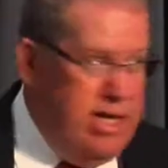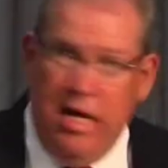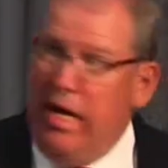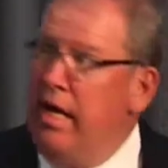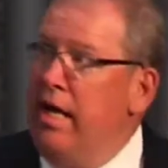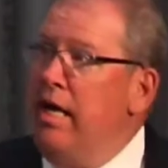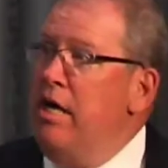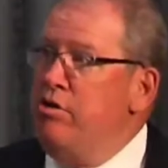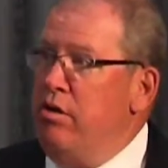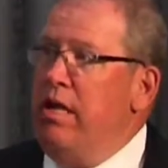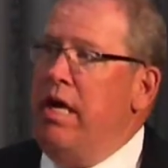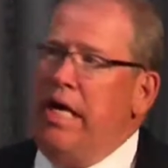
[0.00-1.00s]
And
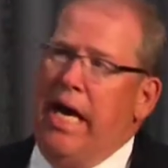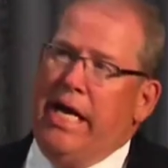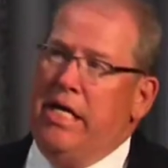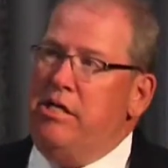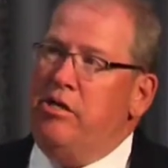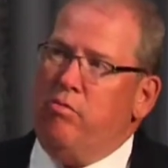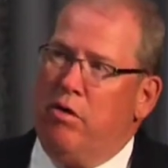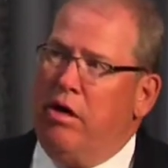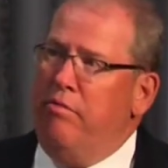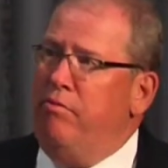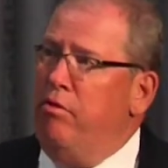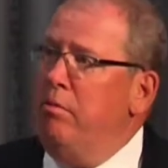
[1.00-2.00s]
so I guess it's
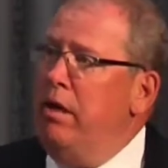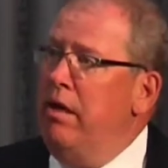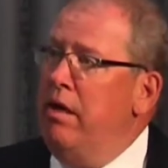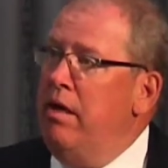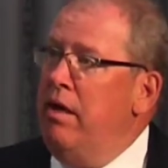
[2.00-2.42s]
working for me.